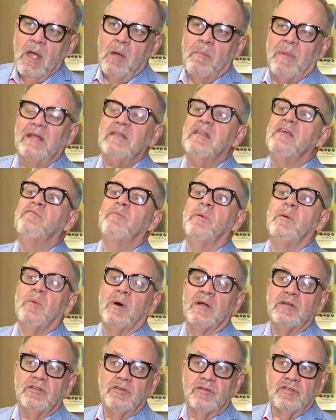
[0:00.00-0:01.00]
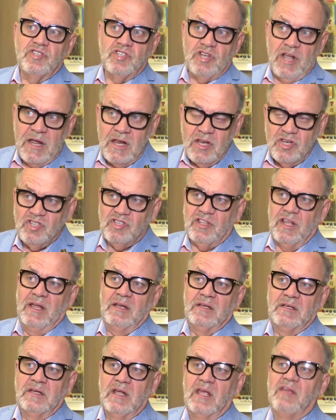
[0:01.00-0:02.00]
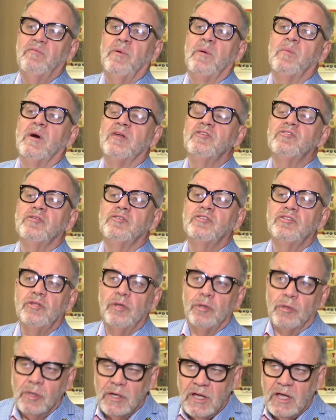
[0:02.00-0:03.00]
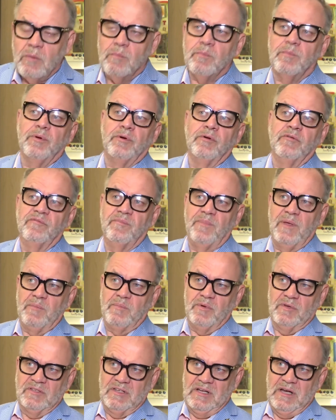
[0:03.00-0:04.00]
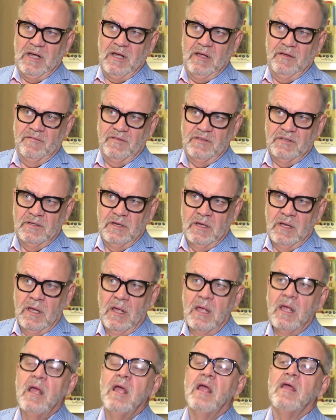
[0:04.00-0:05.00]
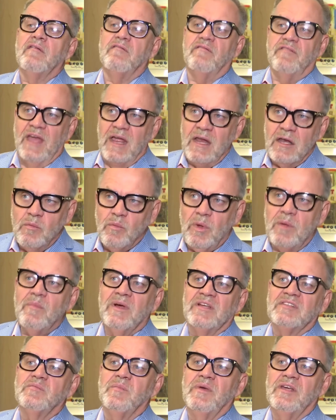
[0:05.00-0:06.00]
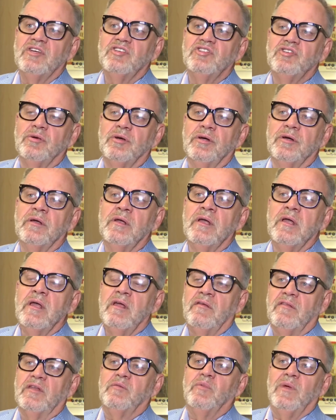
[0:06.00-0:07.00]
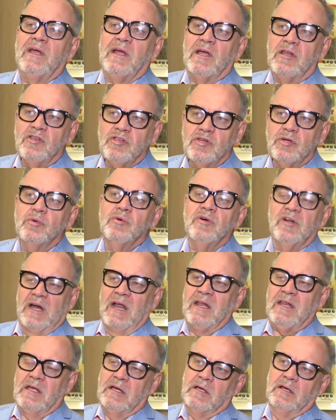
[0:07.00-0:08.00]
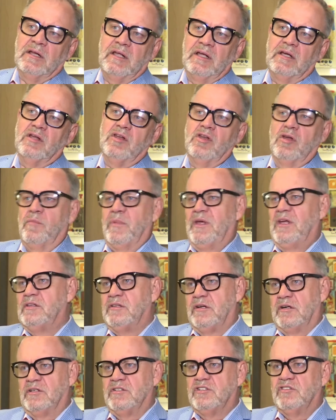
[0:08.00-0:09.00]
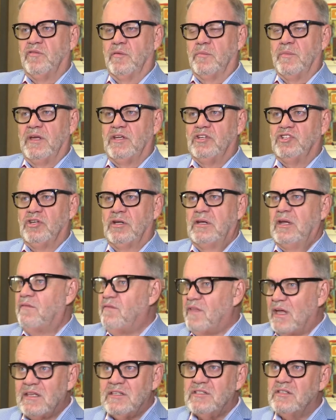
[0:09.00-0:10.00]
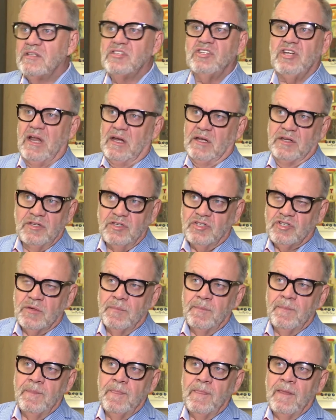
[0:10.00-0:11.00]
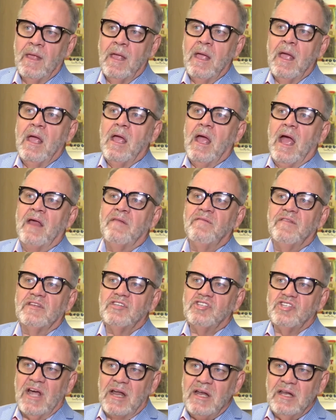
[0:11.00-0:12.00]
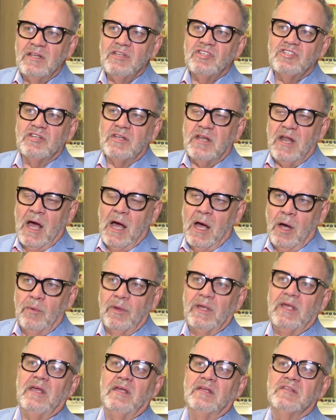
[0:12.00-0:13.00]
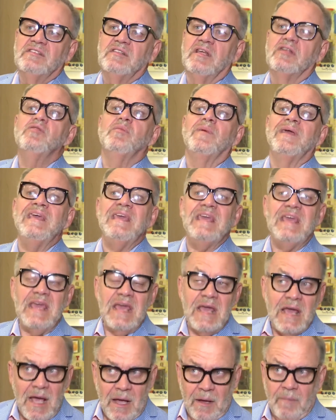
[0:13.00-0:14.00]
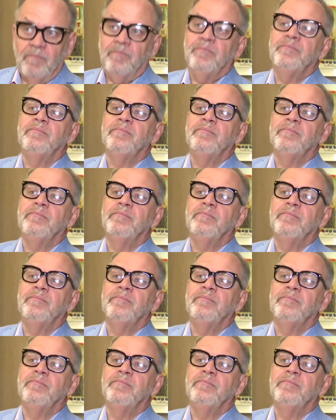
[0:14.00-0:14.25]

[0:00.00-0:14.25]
But if we want to change that, if we want to truly improve people's lives, then we must make sure that we can do radical economic transformation. And that's the challenge. And the challenge now is that we hear